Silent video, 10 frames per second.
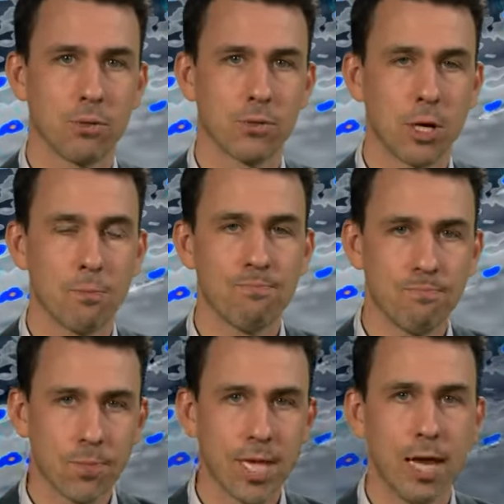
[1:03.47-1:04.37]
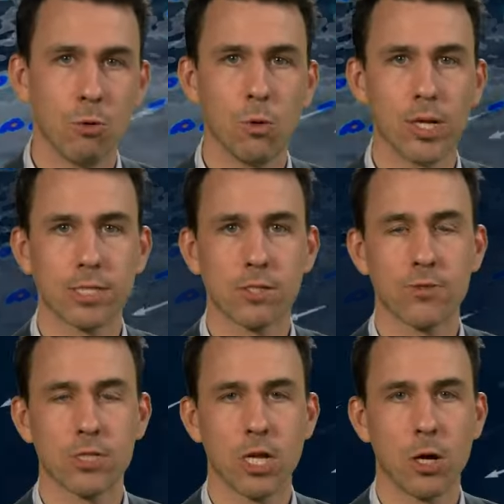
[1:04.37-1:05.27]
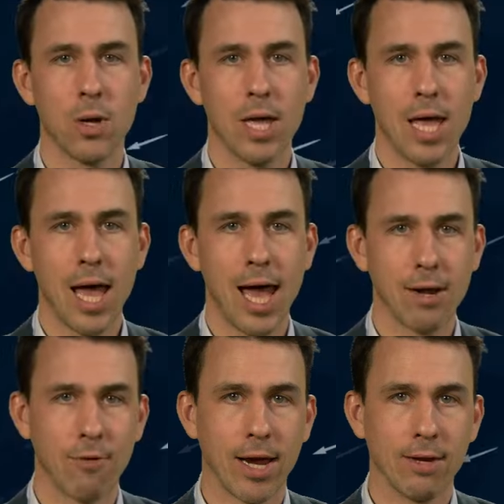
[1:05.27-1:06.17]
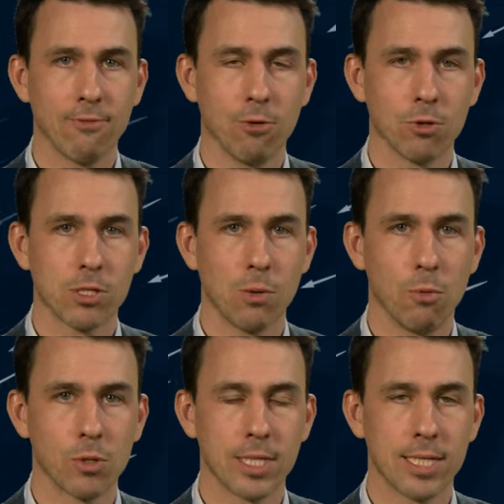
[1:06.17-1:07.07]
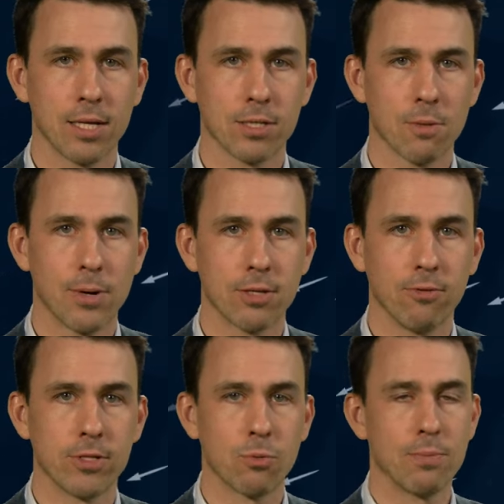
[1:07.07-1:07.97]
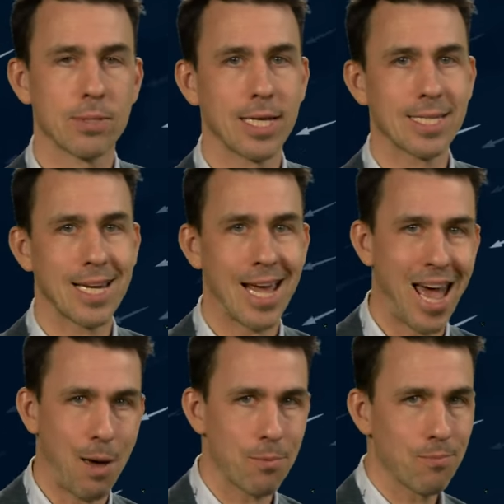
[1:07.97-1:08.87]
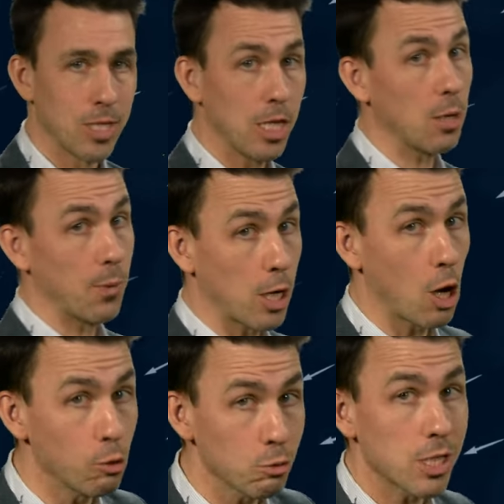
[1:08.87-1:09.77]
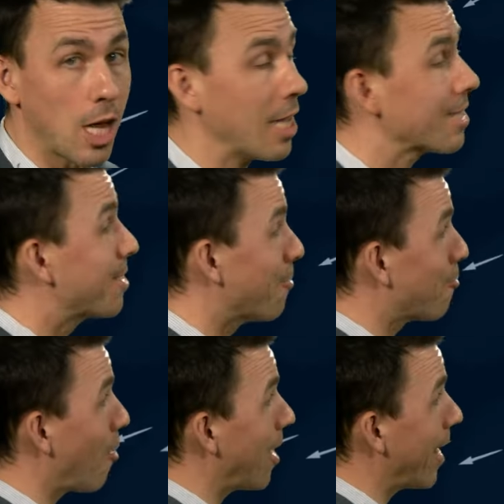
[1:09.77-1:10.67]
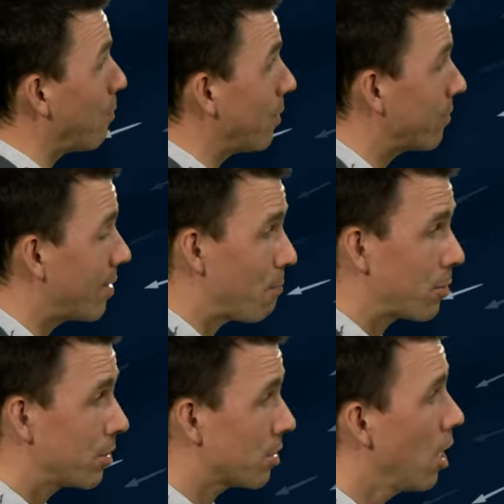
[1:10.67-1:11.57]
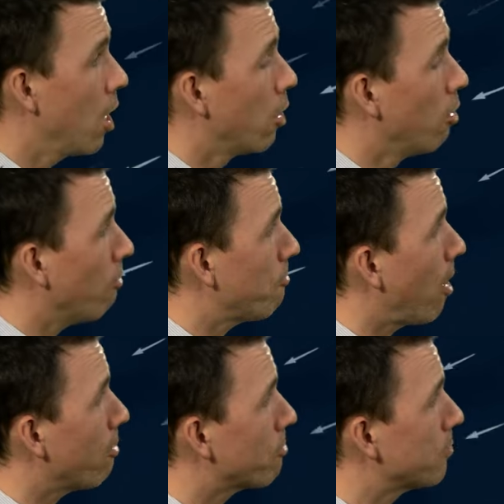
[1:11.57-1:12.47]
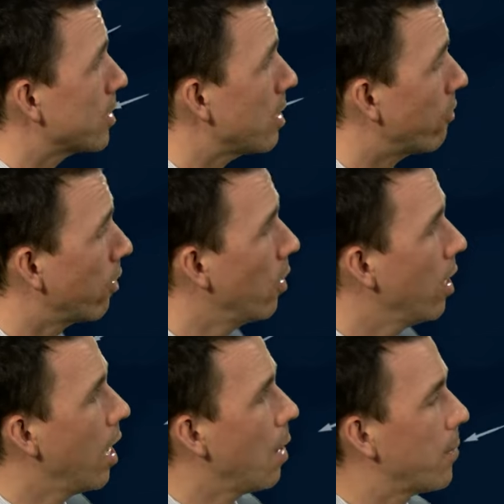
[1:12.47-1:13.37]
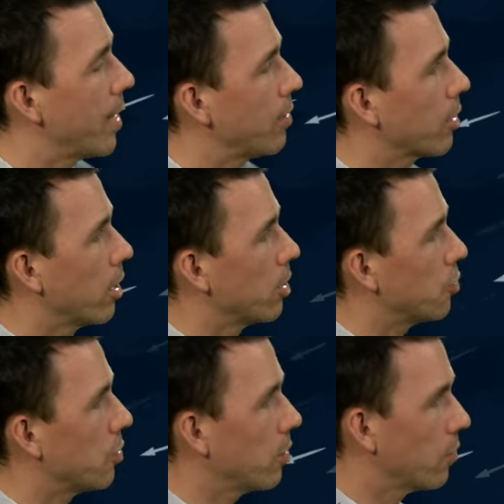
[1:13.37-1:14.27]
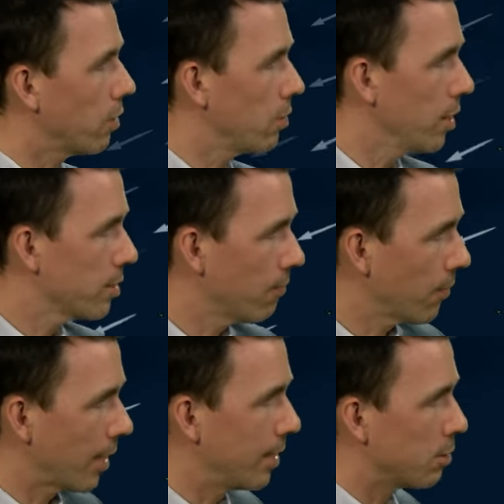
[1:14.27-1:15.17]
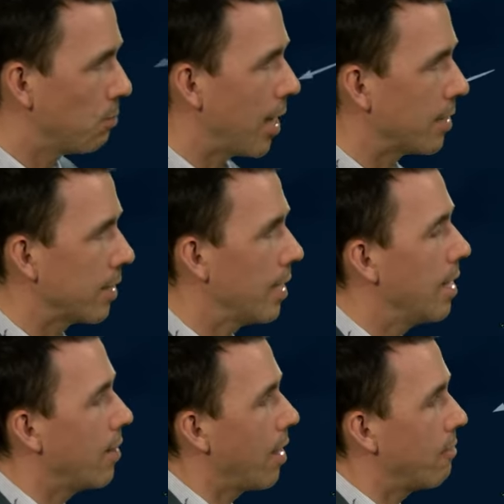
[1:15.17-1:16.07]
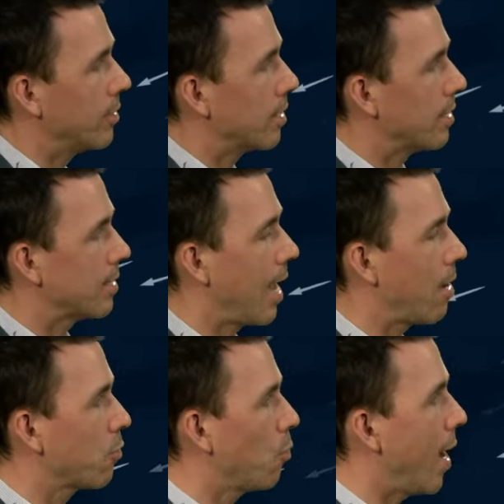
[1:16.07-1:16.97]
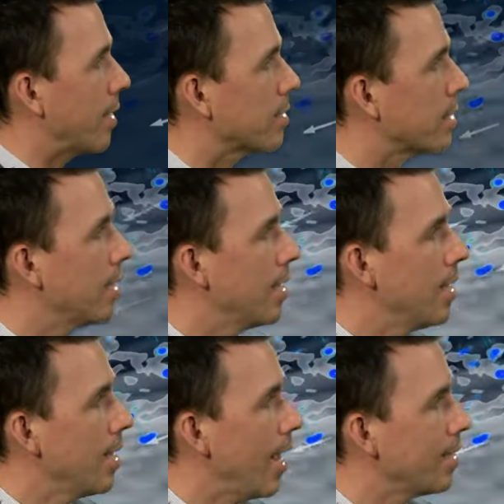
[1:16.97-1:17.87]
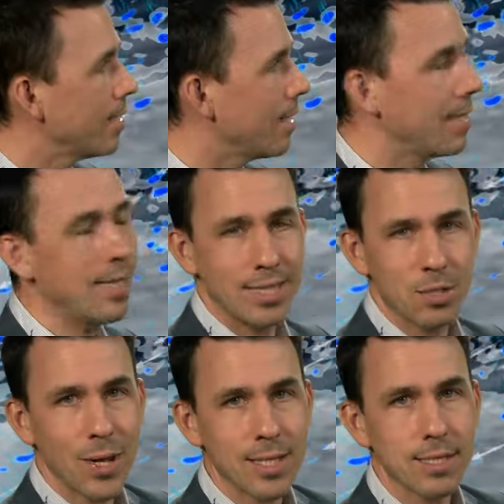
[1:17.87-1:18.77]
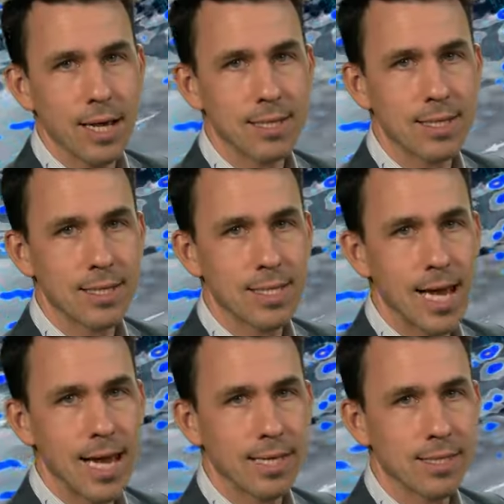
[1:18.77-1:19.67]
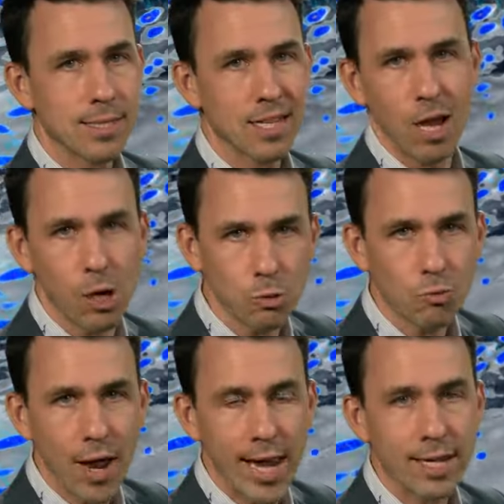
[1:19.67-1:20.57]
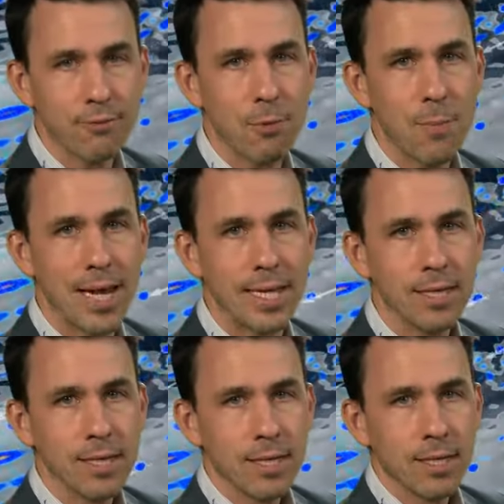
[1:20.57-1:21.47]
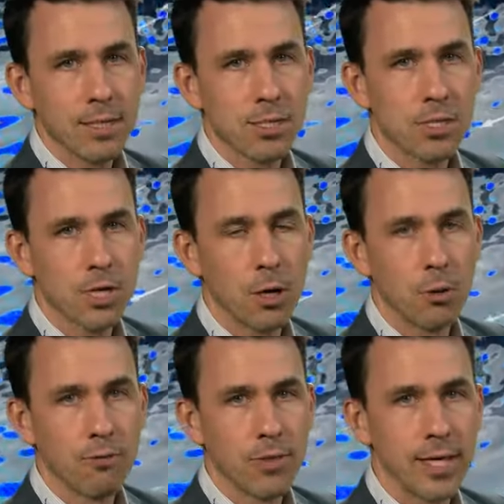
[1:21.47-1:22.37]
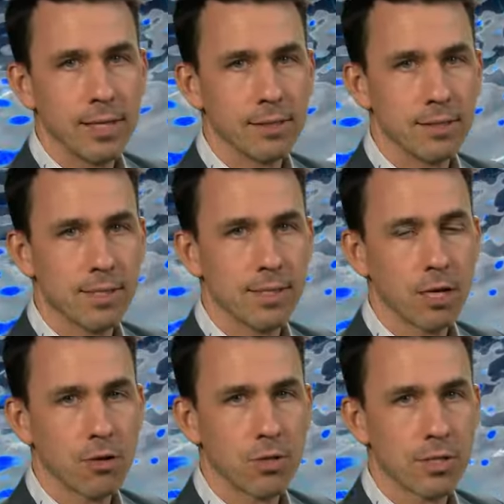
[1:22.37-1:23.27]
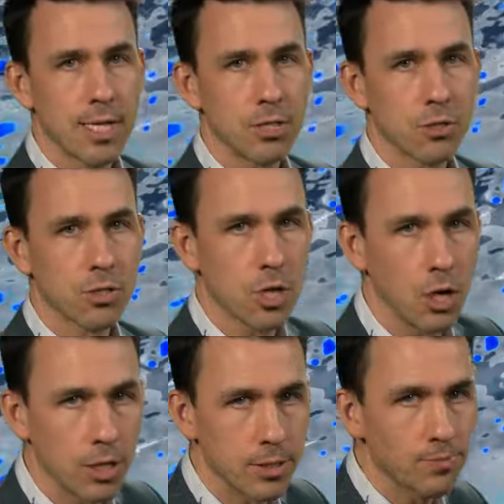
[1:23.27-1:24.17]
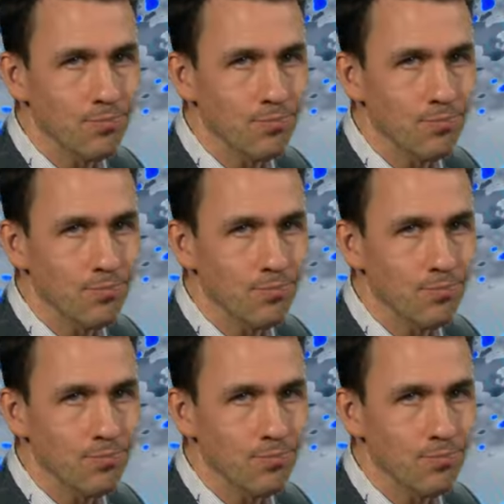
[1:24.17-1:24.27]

So yellow warnings for snow and rain in force. More details on the Met Office website and app. Certainly be a cold start to Friday with temperatures not far from zero up and down the country, although something a little milder there into the southwest. And it is a wet start to the day. Cold rain for many, snow over the hills across central Scotland.